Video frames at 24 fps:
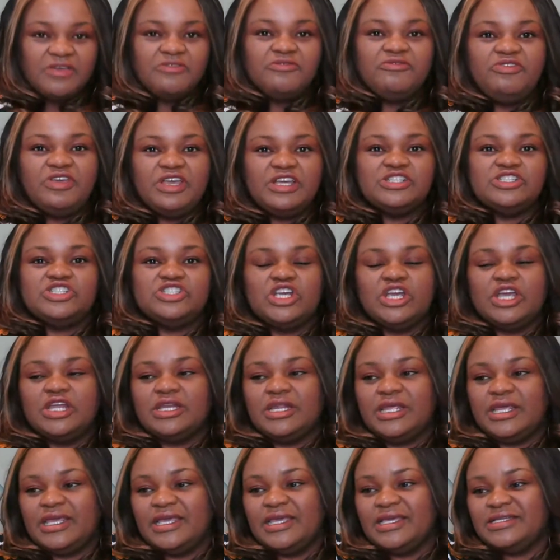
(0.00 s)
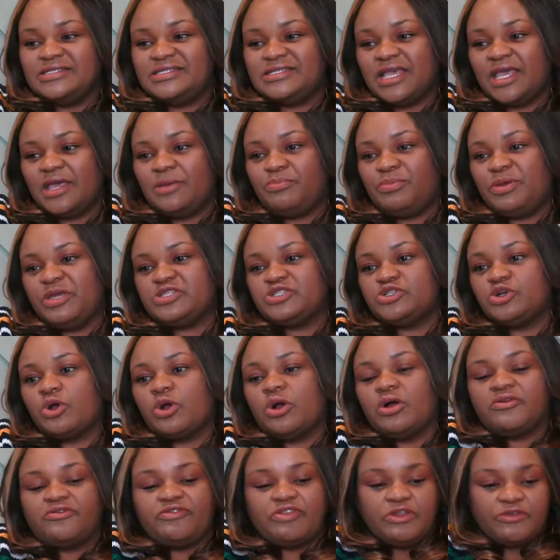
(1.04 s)
Vision is a picture
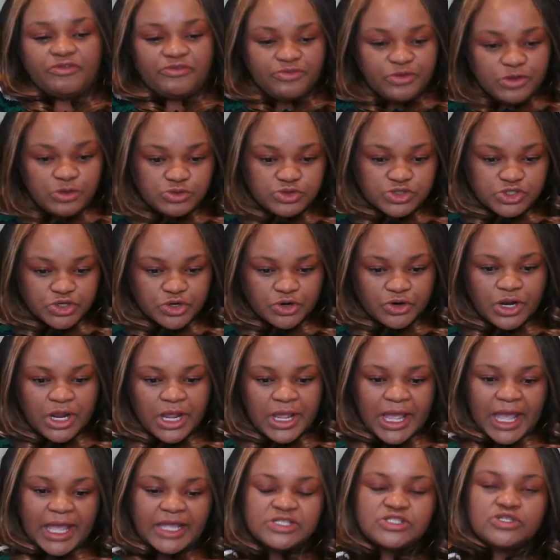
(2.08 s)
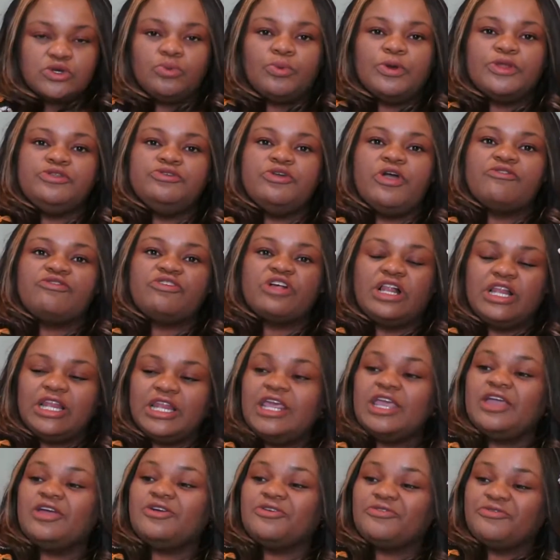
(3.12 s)
of the future. And so when you have
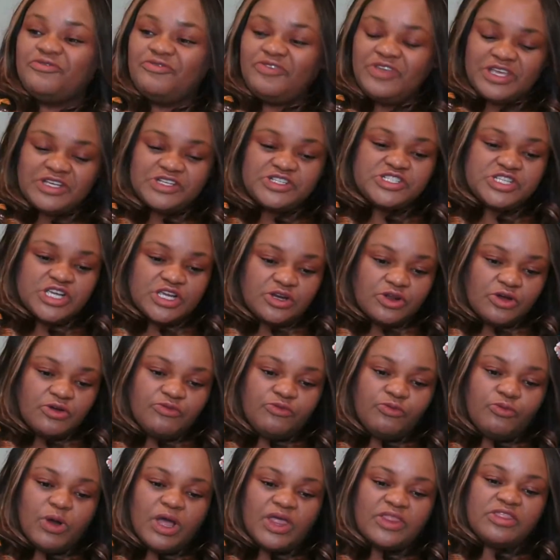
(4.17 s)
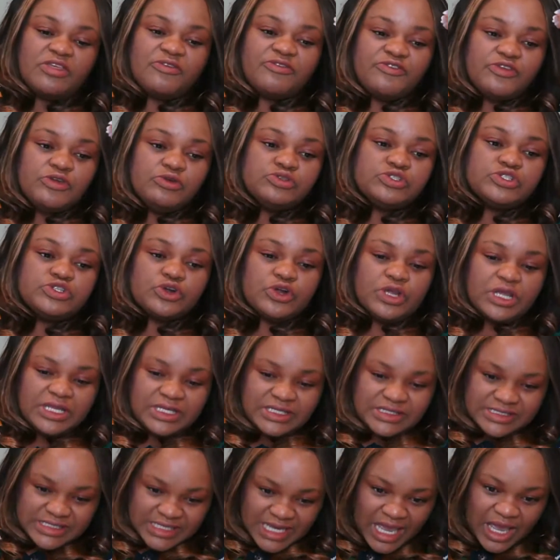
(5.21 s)
clear vision of what the future
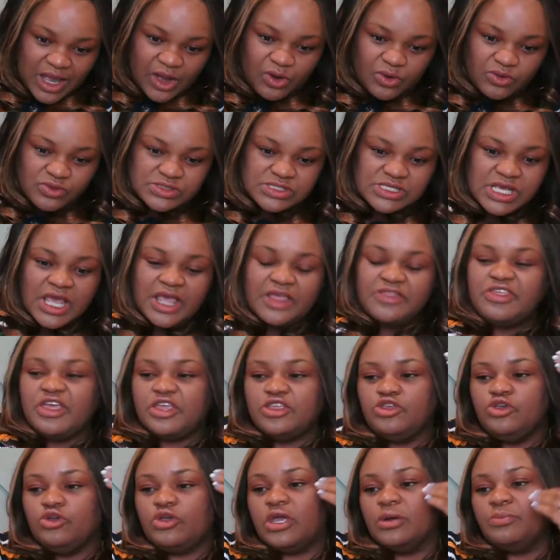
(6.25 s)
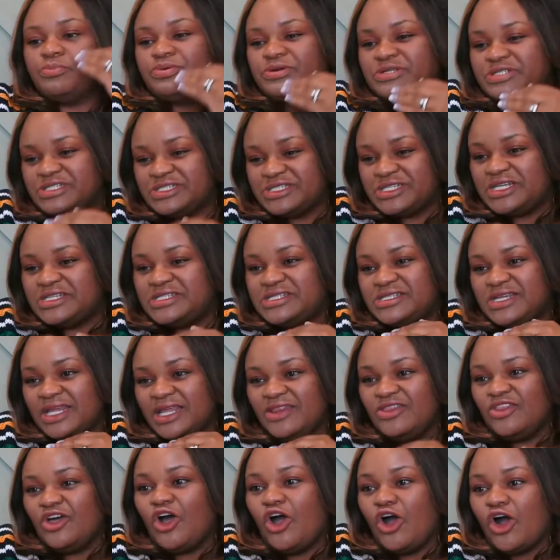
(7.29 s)
entails, then you can persist
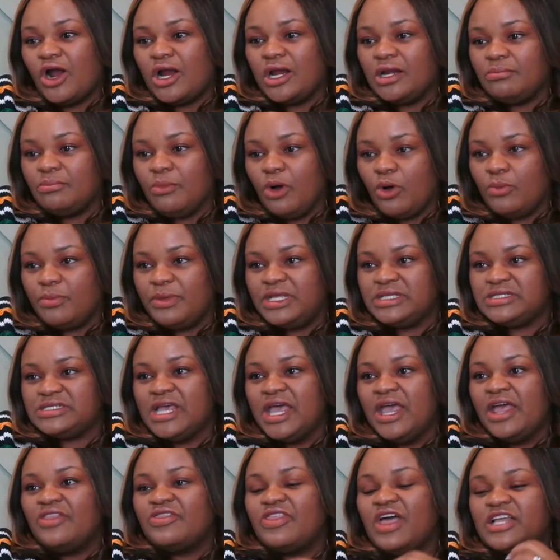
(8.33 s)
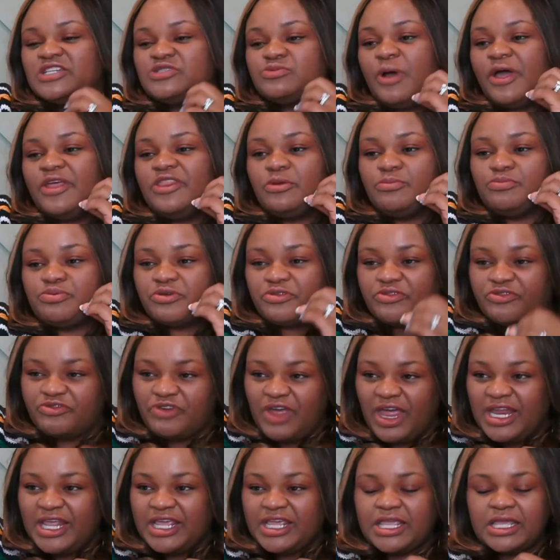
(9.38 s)
in the hard moments. That's why the
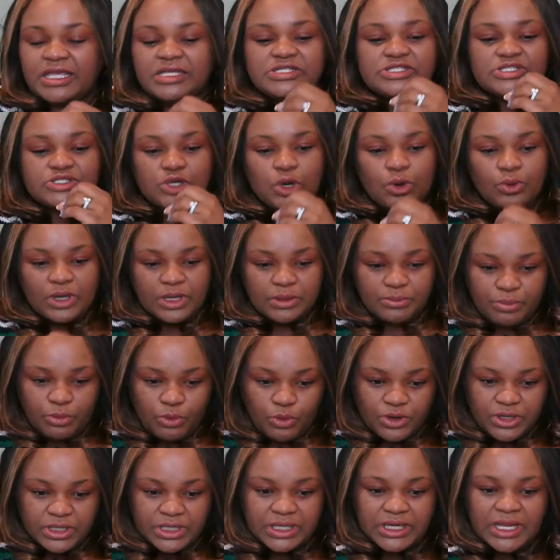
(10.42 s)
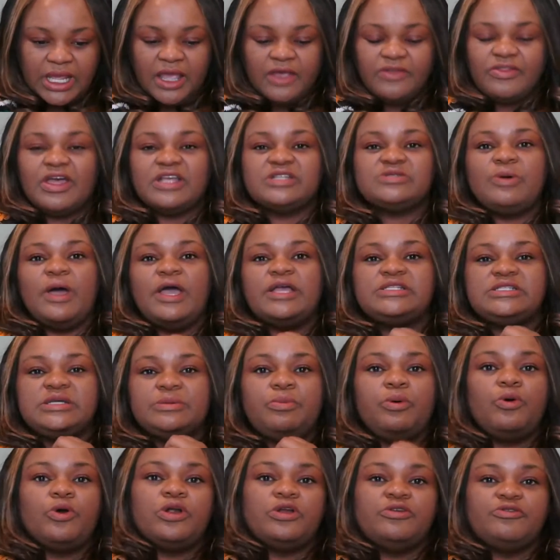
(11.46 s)
prophetic is so important. That's why it's
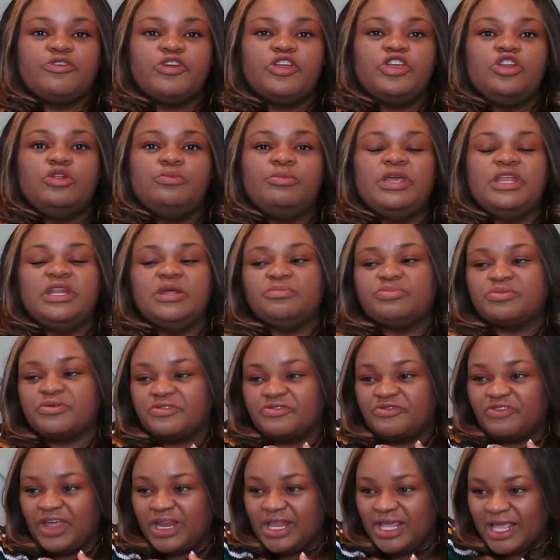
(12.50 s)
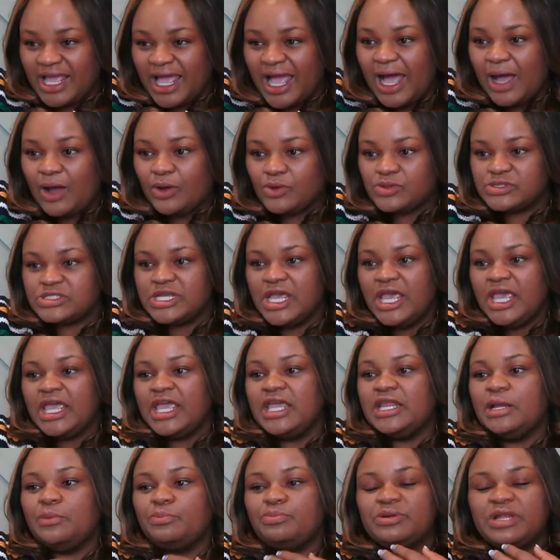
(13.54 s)
important for you to be in a prophetic house,
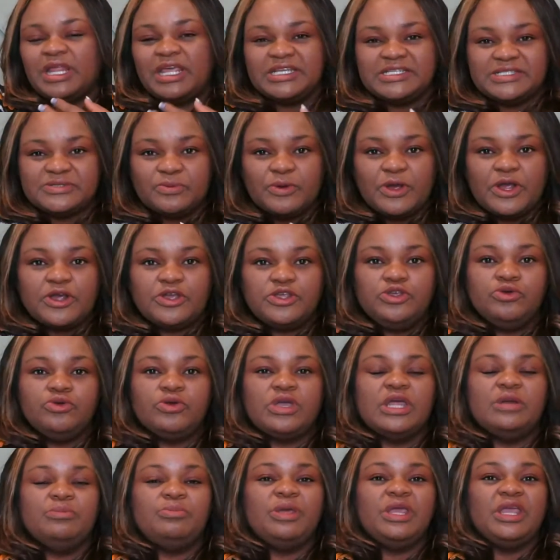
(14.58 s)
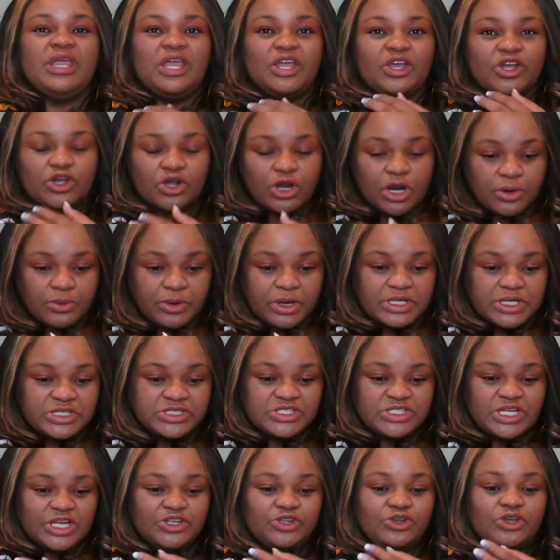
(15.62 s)
in a place where you can be
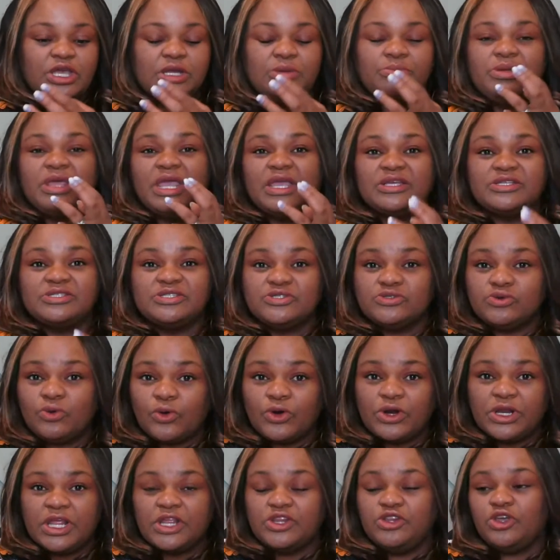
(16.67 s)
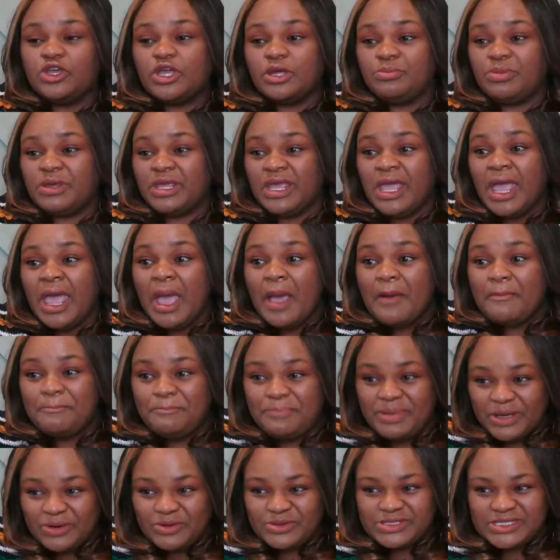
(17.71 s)
encouraged and you can be exhorted, you can be
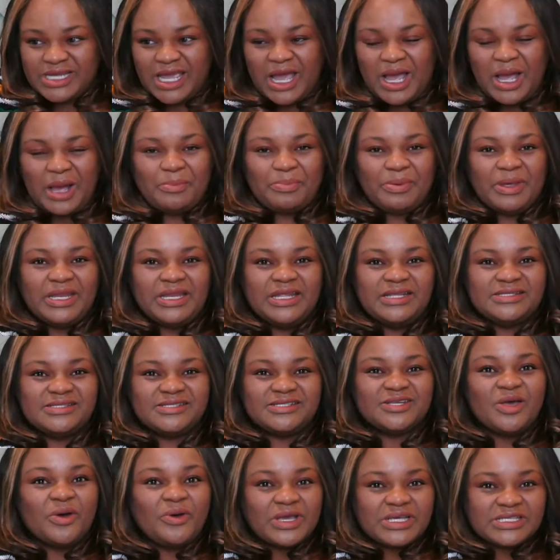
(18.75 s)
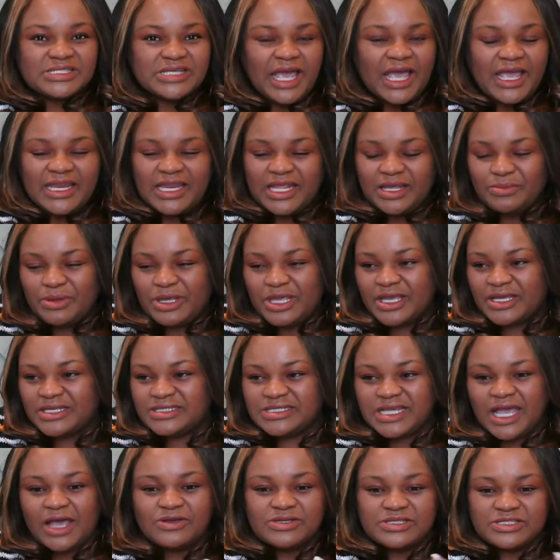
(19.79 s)
built up. And it's so exciting because
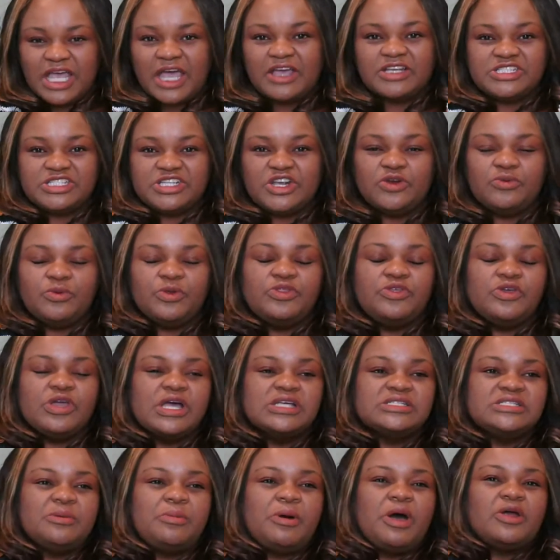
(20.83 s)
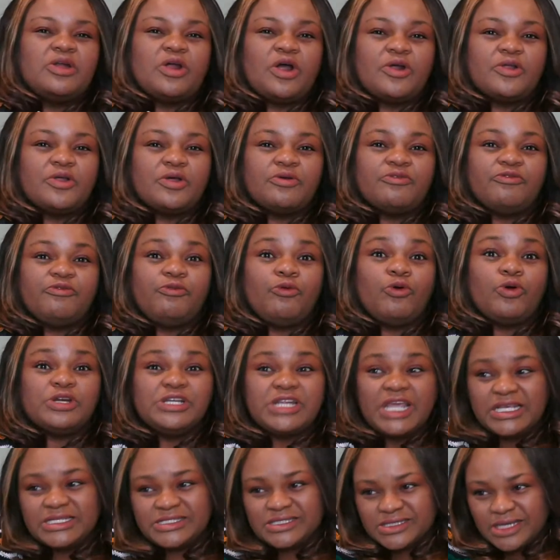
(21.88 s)
I shared with you guys about our
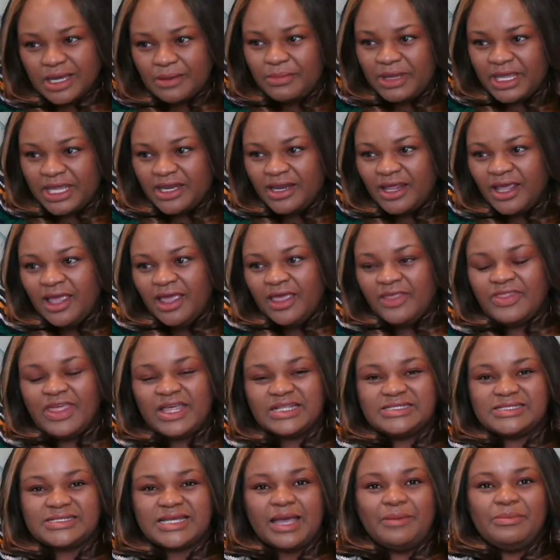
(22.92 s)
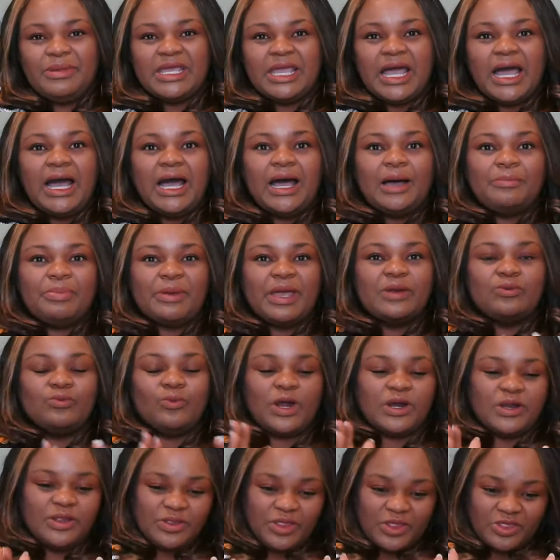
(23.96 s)
4-day summit that's coming up. And
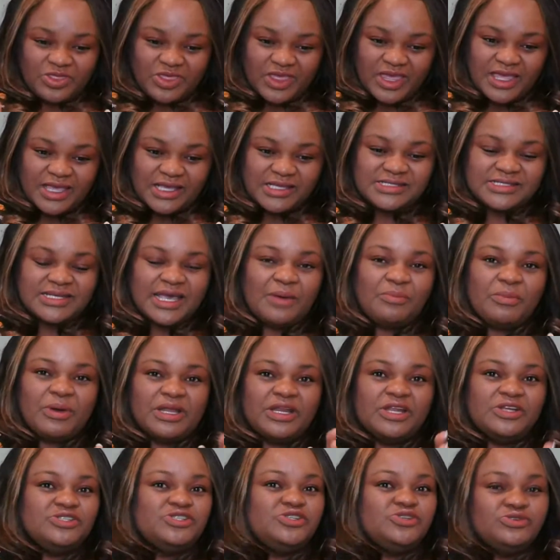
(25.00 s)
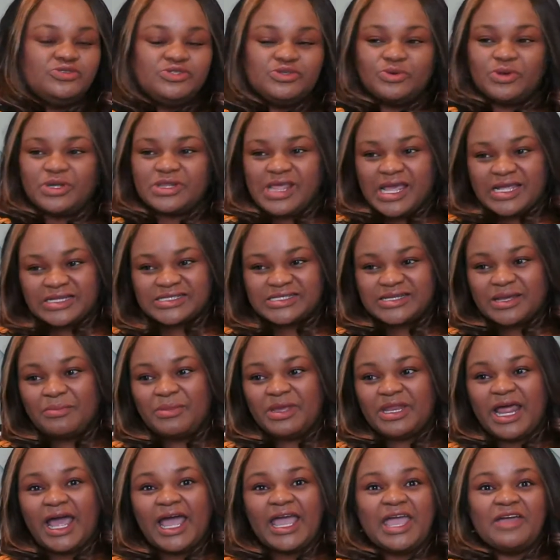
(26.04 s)
one of the things I'm going to do during that
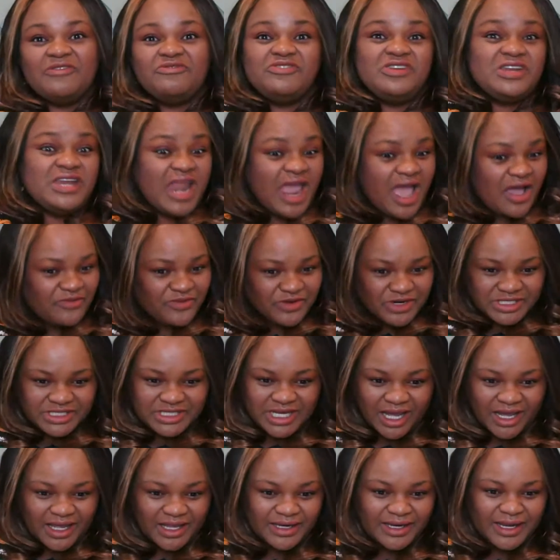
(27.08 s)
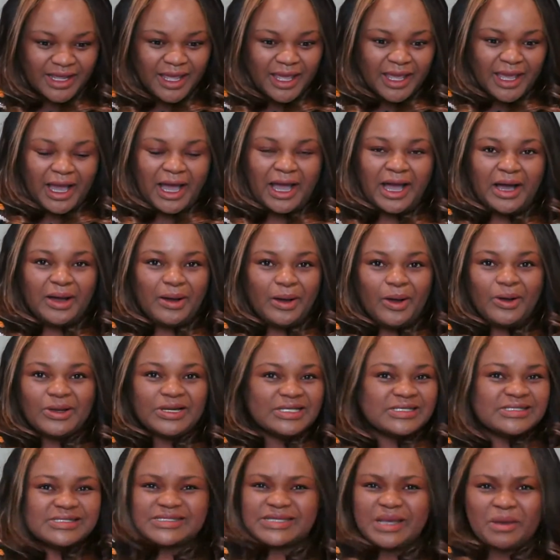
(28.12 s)
summit, I have never done on a
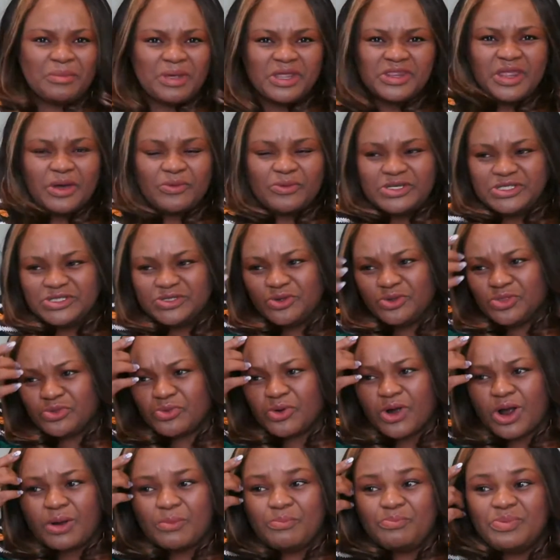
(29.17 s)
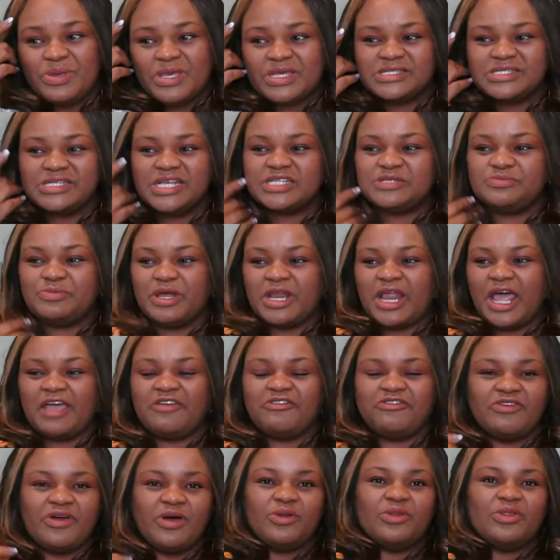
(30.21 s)
summit that we do through our business, but I
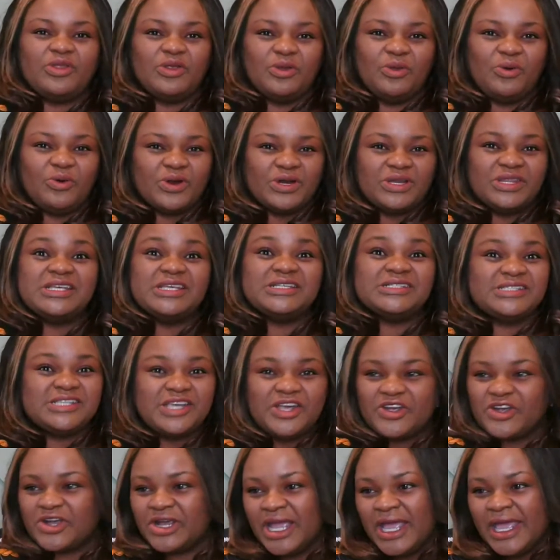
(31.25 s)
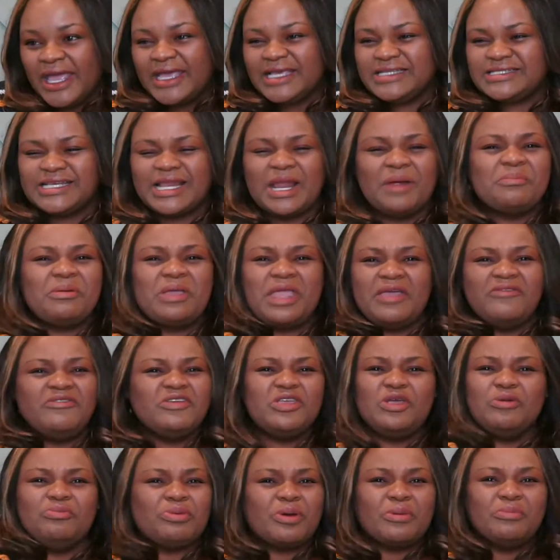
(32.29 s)
felt the Lord this year, he said, I'm giving
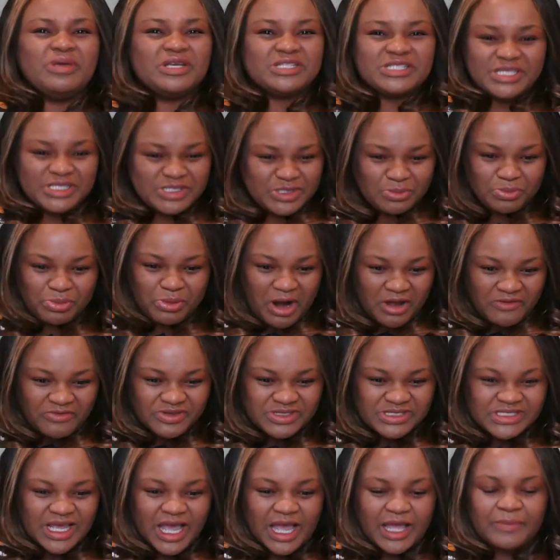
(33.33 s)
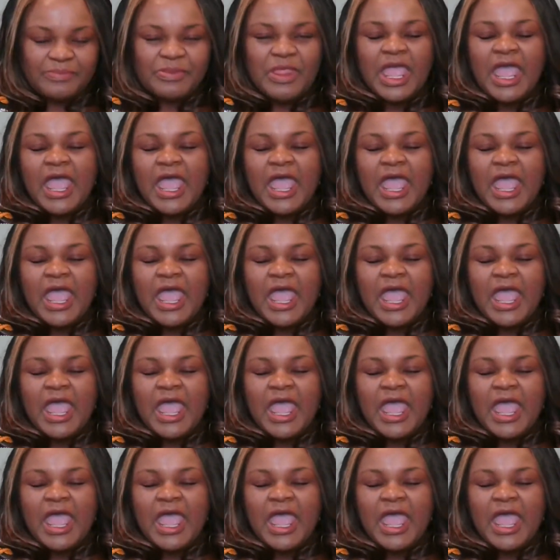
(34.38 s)
you permission to prophesy.